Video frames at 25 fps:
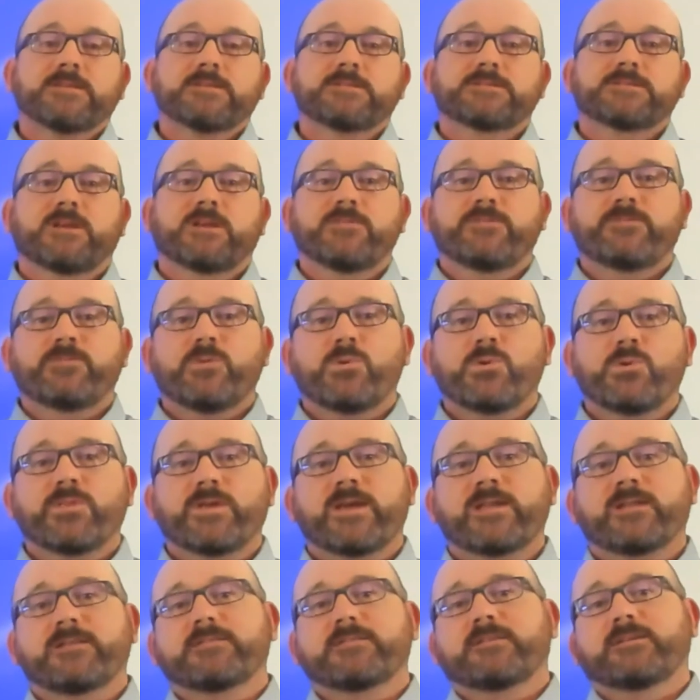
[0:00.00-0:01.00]
So for
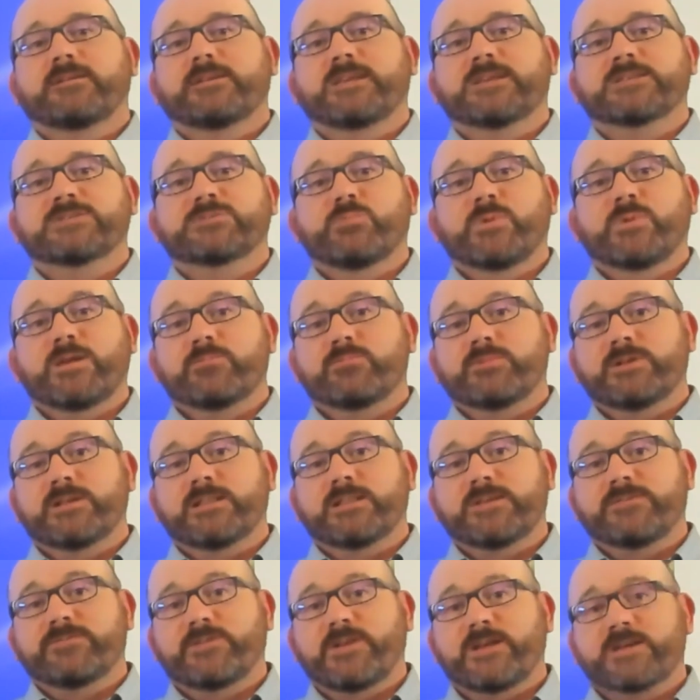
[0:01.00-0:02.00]
that, I guess we're
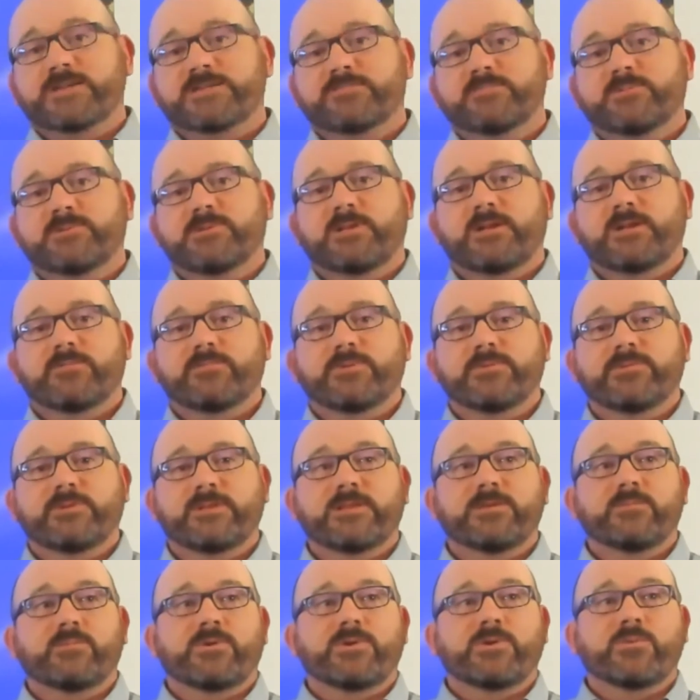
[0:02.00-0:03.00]
really flexible and we
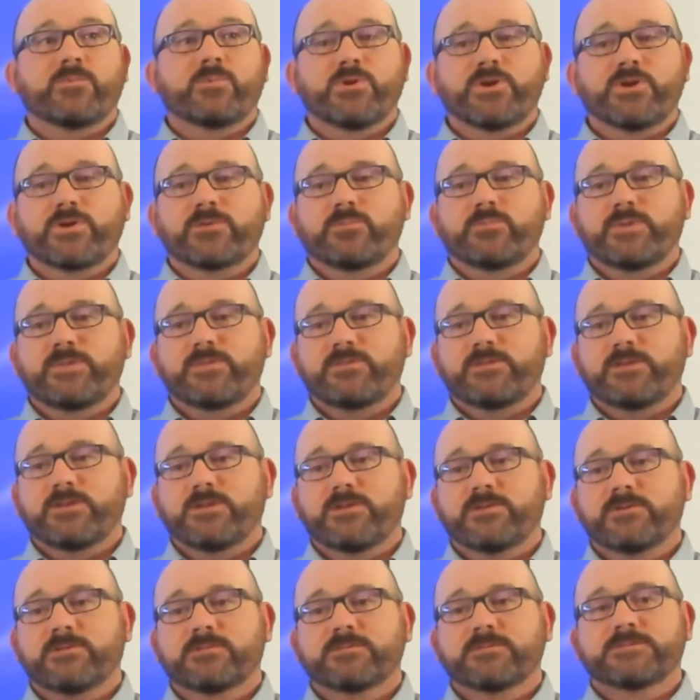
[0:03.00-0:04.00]
really want to work with
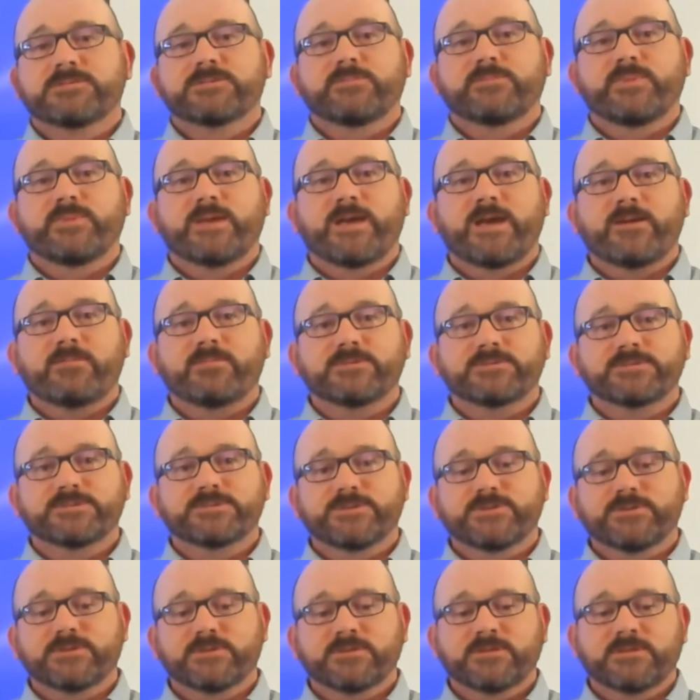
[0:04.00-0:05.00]
you to be able
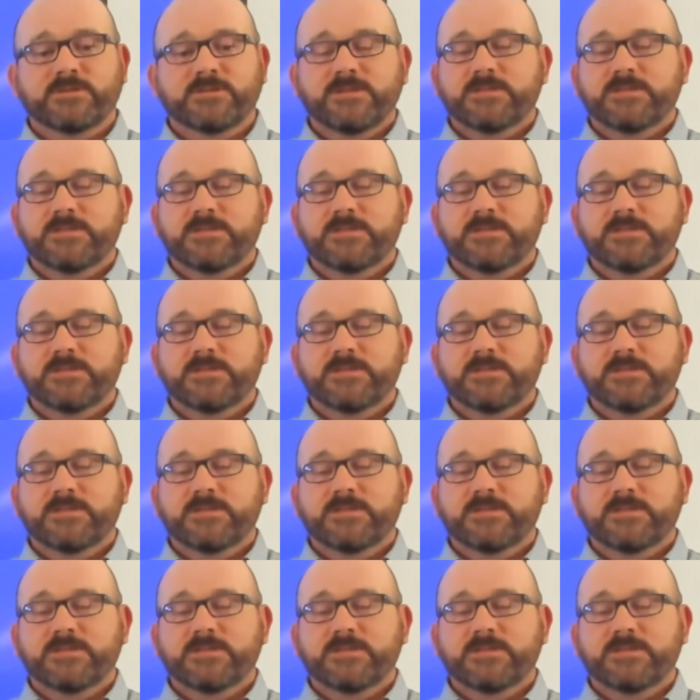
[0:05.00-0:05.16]
to